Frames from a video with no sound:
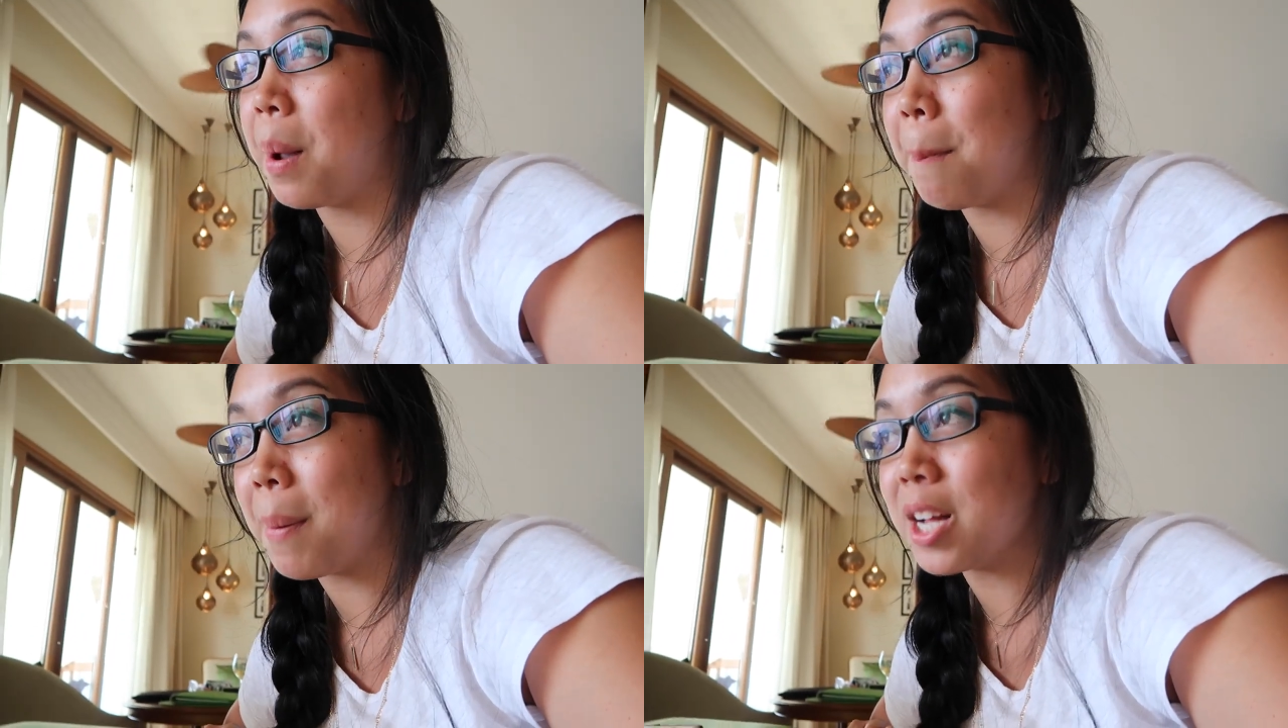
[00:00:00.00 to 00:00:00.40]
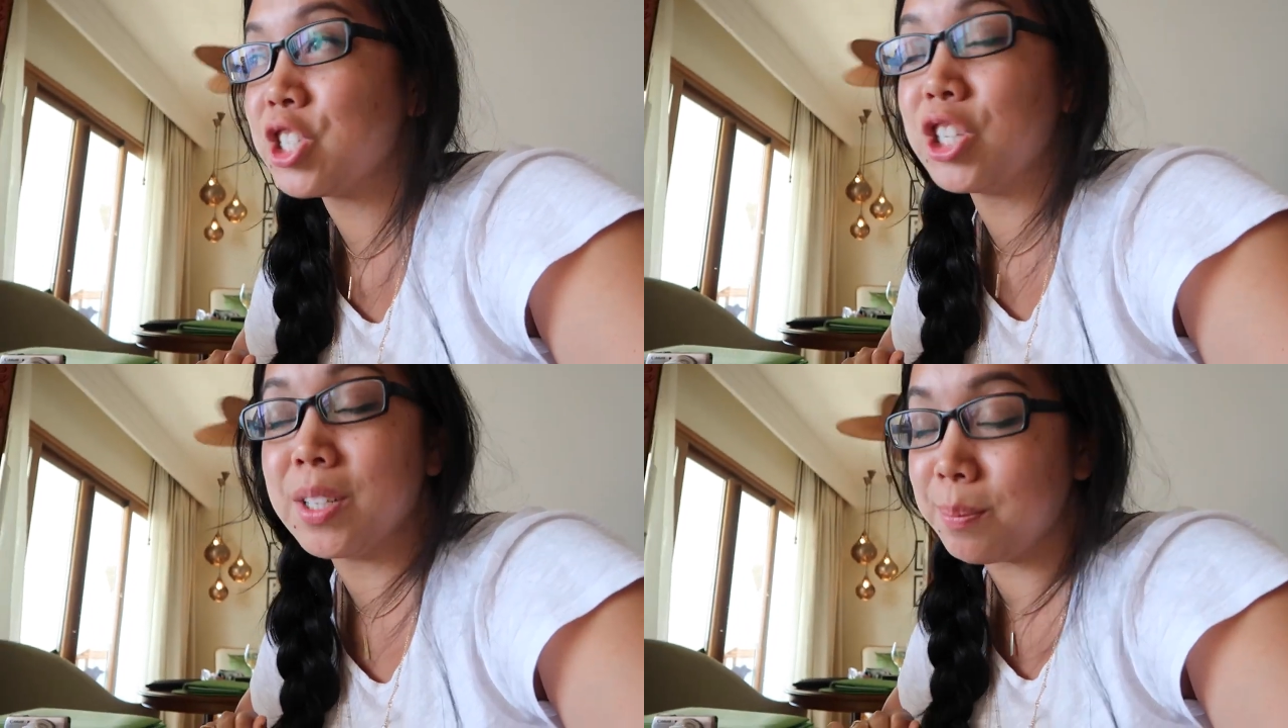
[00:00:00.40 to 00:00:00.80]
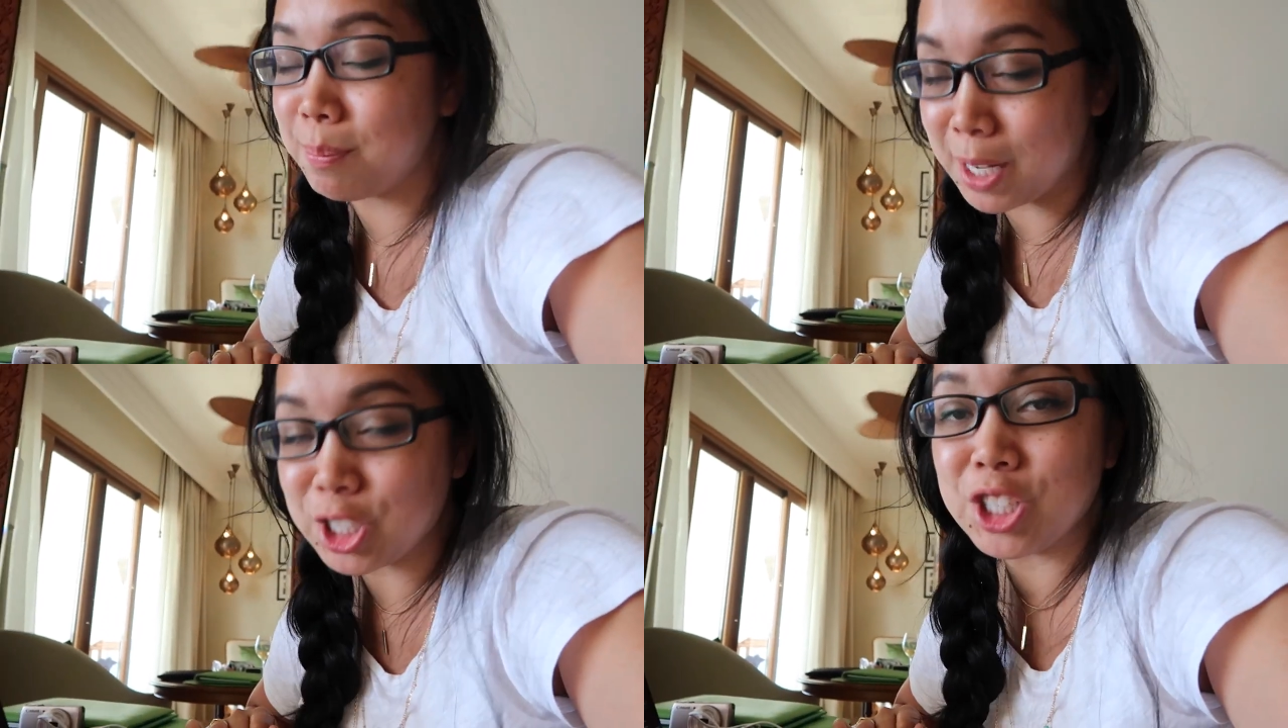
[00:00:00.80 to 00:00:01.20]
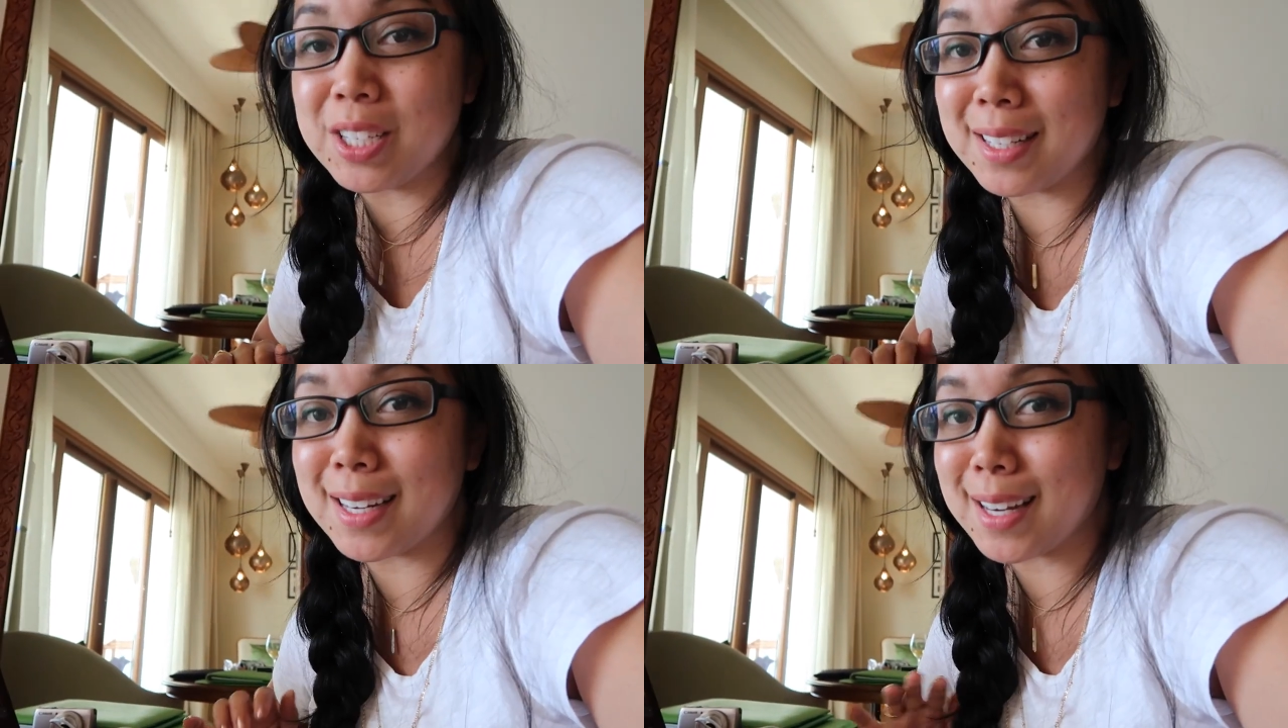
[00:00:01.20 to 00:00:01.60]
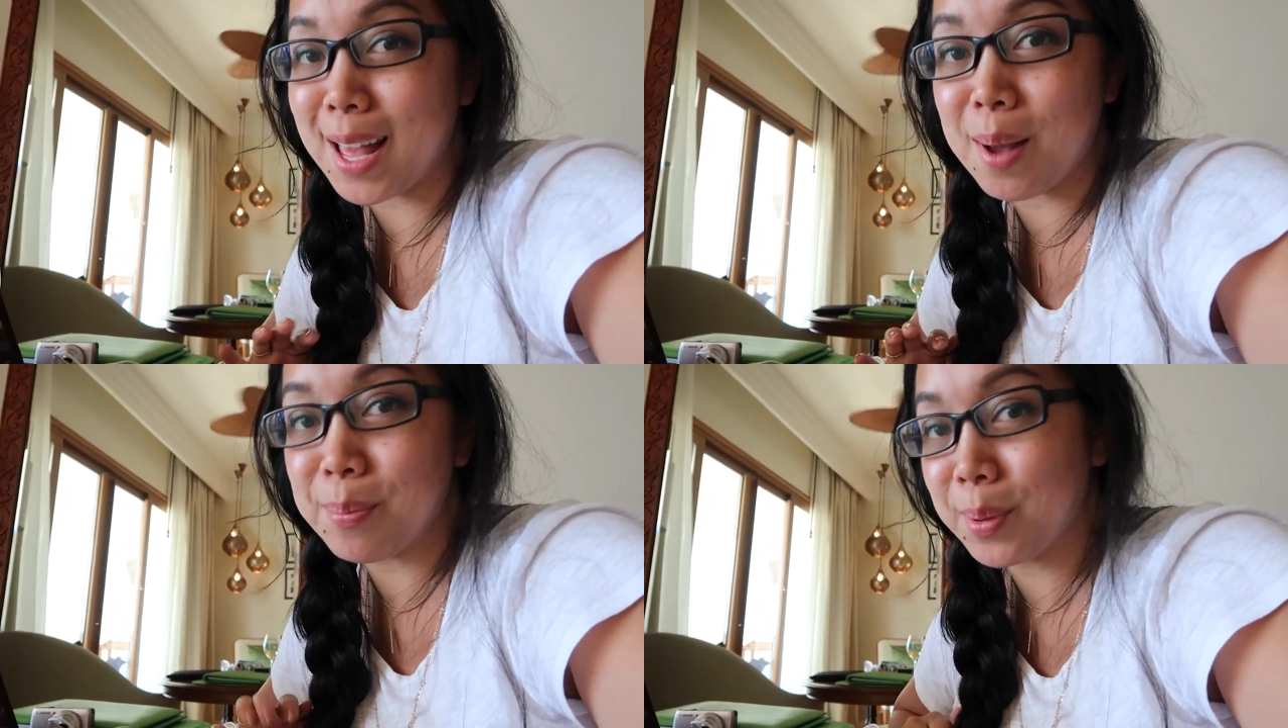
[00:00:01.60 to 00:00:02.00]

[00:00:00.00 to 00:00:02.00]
a much needed nap.